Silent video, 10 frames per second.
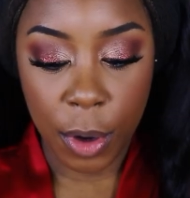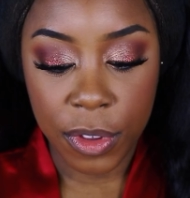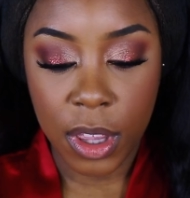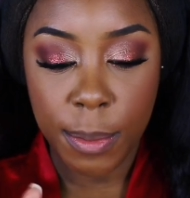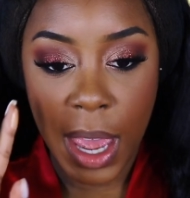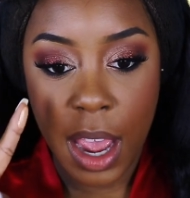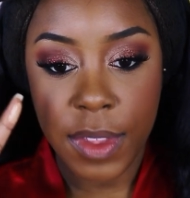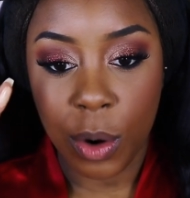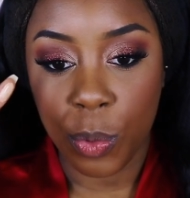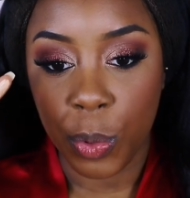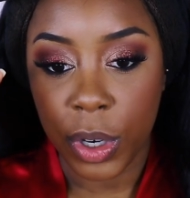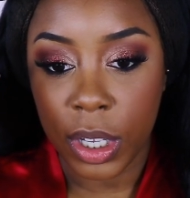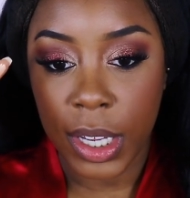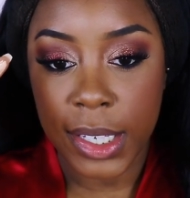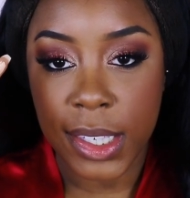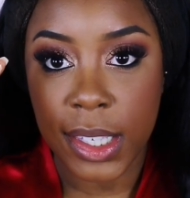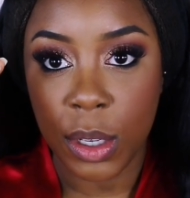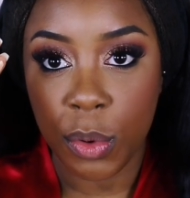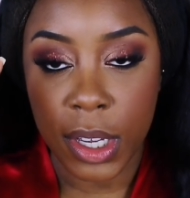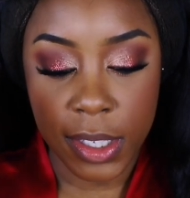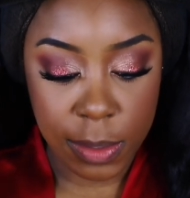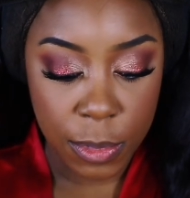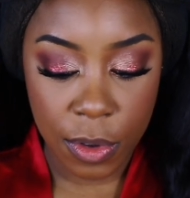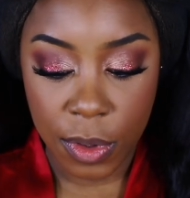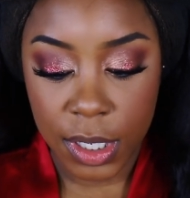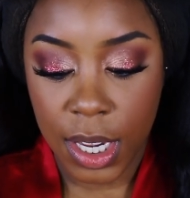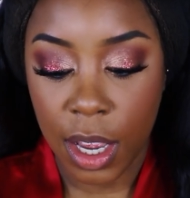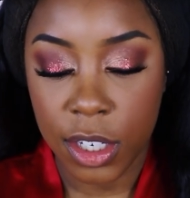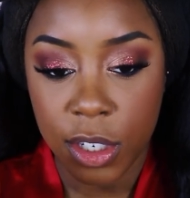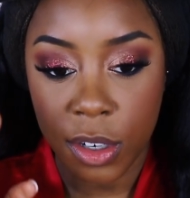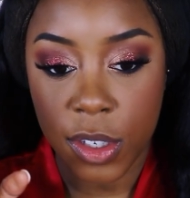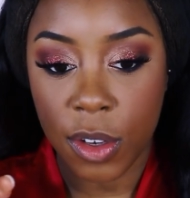Both of them have that really silky smooth texture.